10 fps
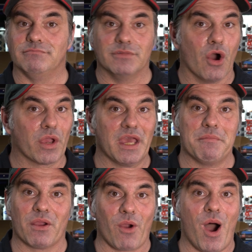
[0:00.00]
Don't get
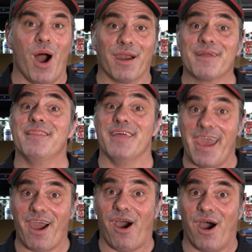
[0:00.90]
me wrong,
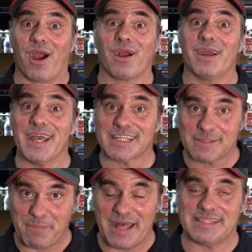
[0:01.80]
they are
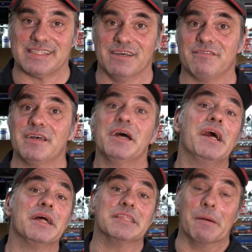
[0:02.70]
expensive.
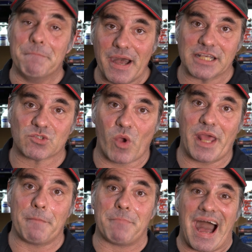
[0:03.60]
The best way
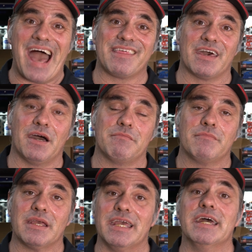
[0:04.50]
to buy them
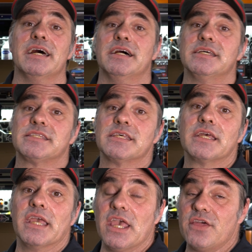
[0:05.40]
is
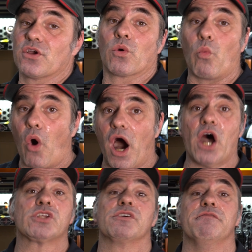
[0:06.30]
either
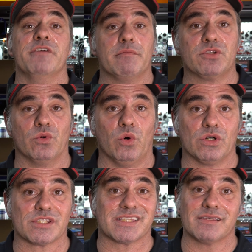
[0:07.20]
watch Vim
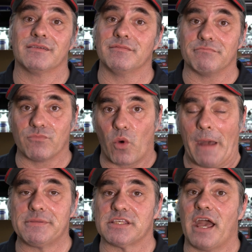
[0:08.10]
Tools'
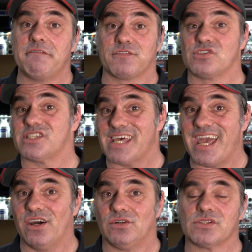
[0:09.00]
website for
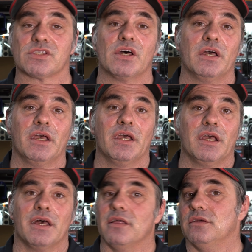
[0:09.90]
sales.
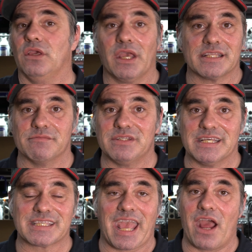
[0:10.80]
You can get some
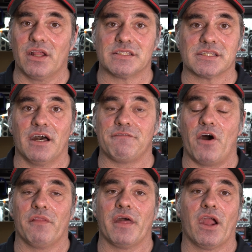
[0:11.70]
discounted stuff
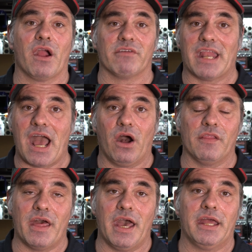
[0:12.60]
on there every now
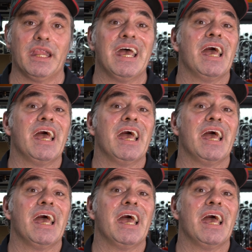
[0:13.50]
and then,